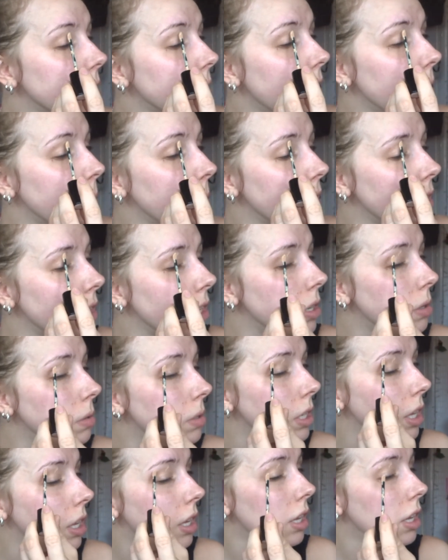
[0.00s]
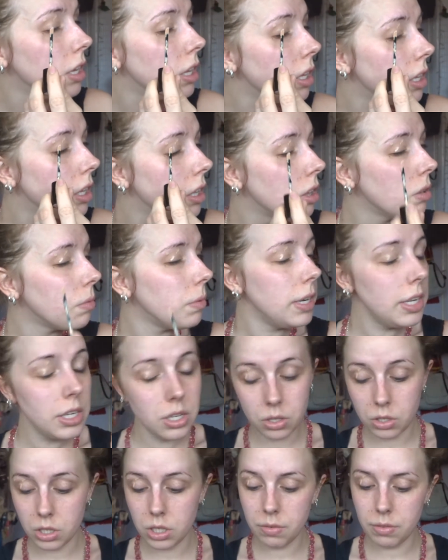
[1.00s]
I'm going to use 3
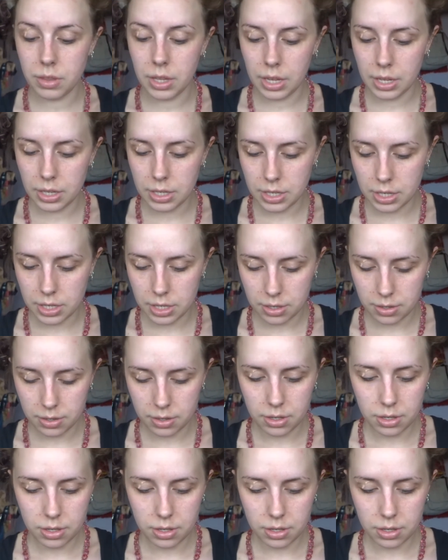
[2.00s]
dots of this.